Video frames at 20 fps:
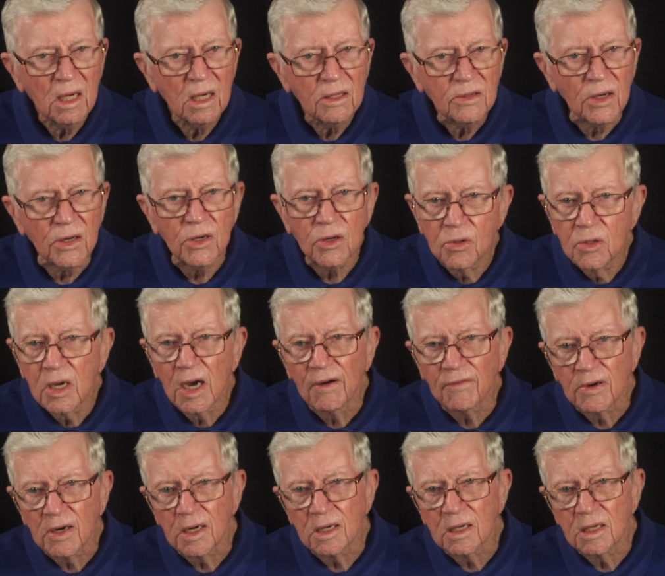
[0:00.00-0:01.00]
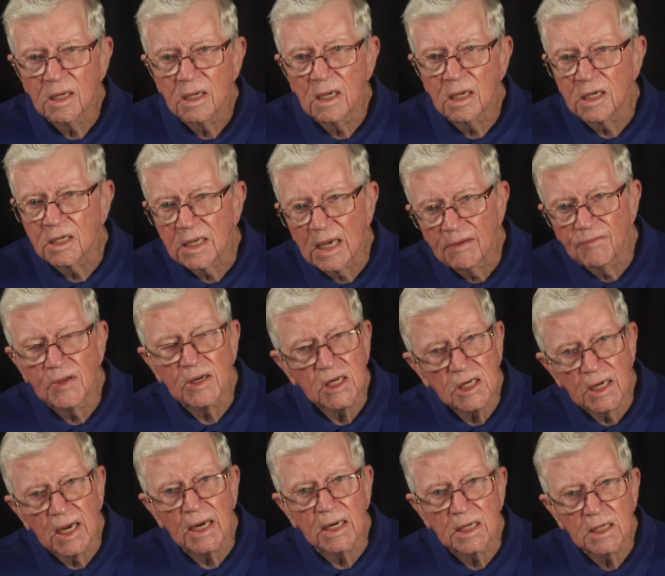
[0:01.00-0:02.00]
The new covenant is that
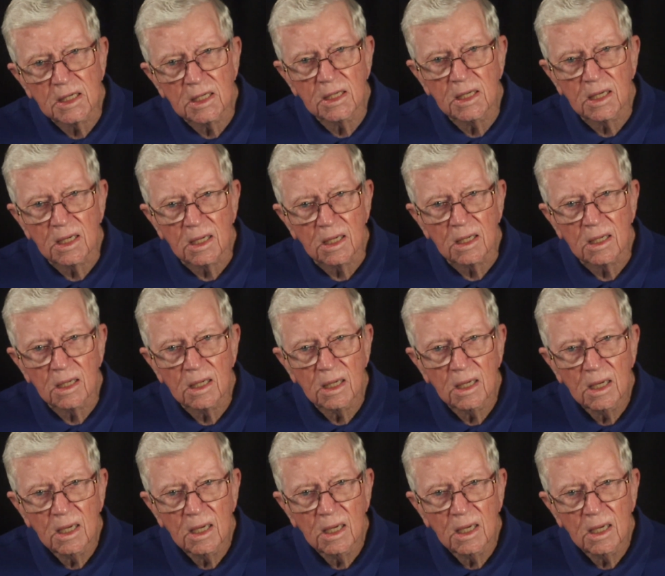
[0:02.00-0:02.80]
stands today.